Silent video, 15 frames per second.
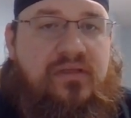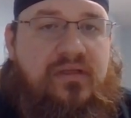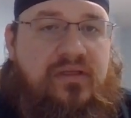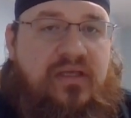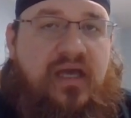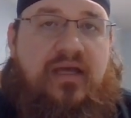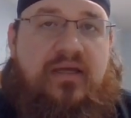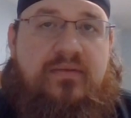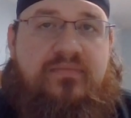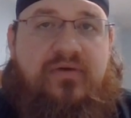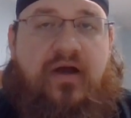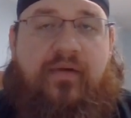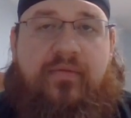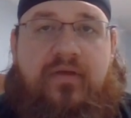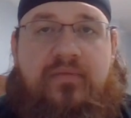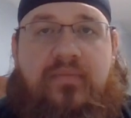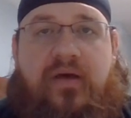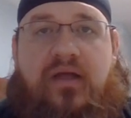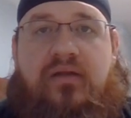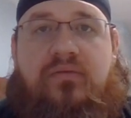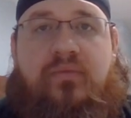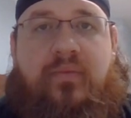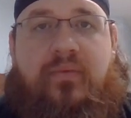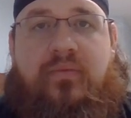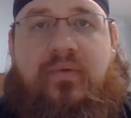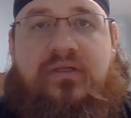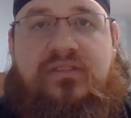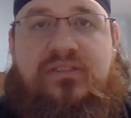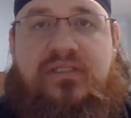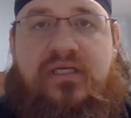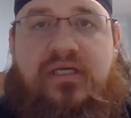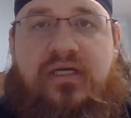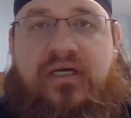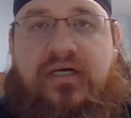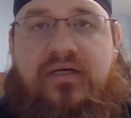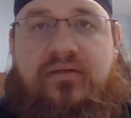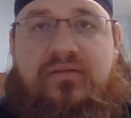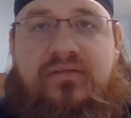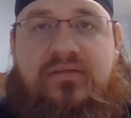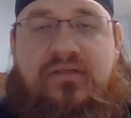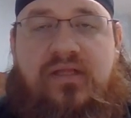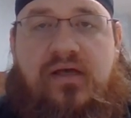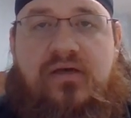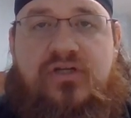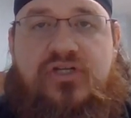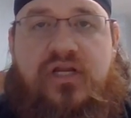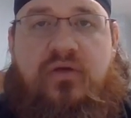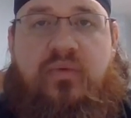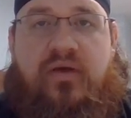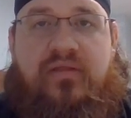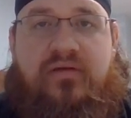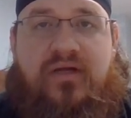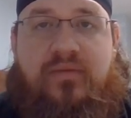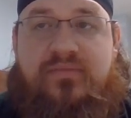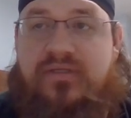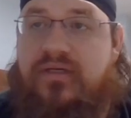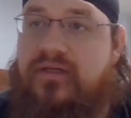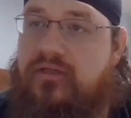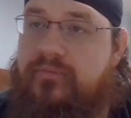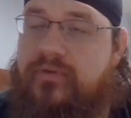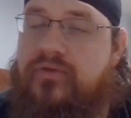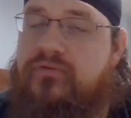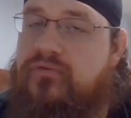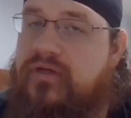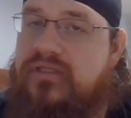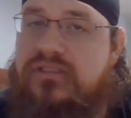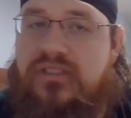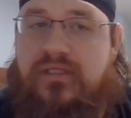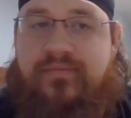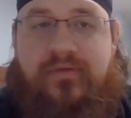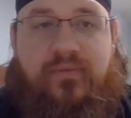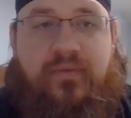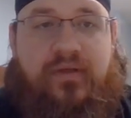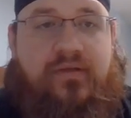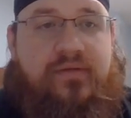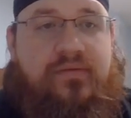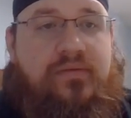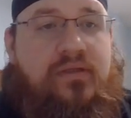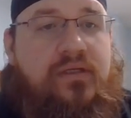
yeah, probably, but once the, uh, the shitty weather comes in, it'll be great sleeping weather.